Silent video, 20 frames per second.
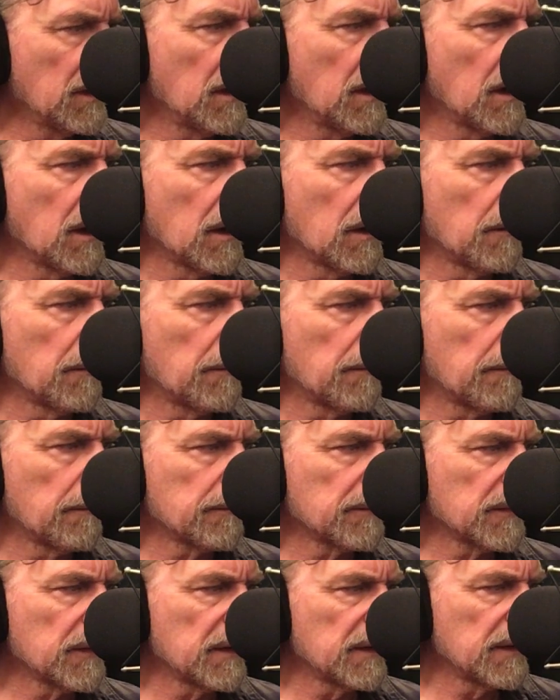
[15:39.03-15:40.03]

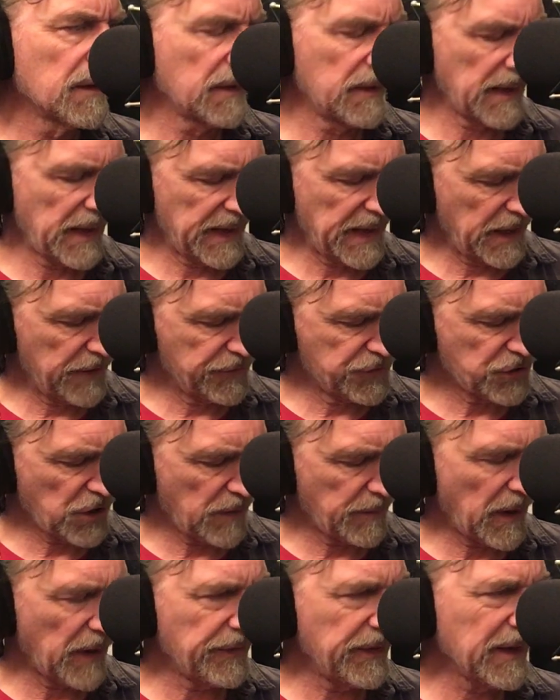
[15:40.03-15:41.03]
that F
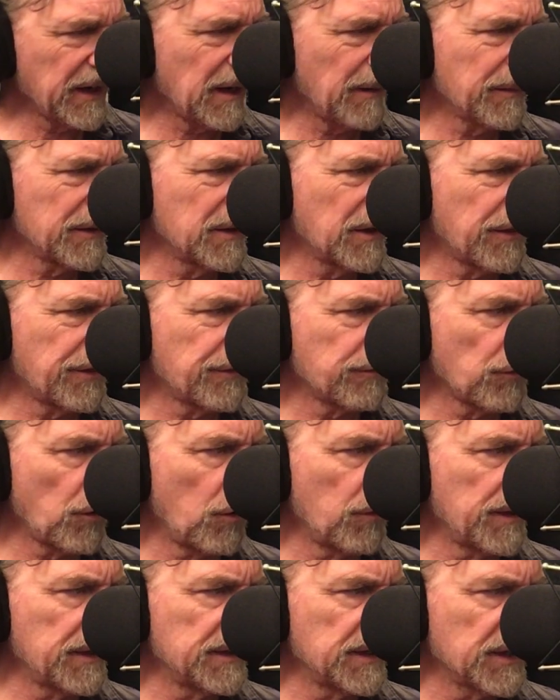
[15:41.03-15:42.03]
sharp, I think I'm going to
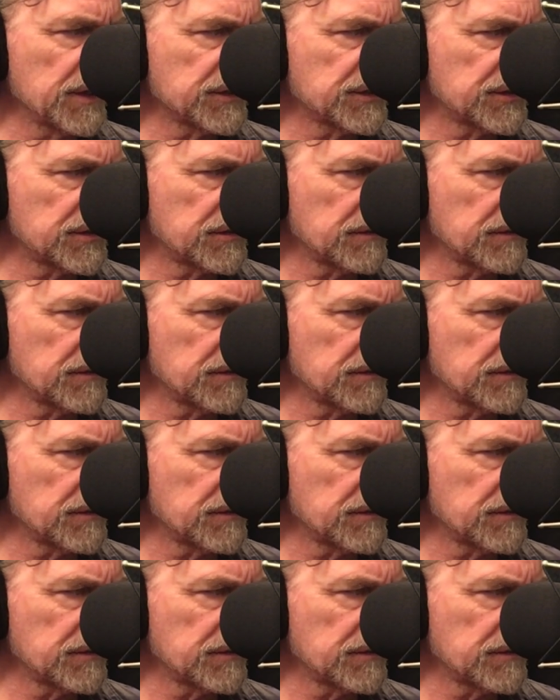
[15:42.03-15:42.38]
throw in this.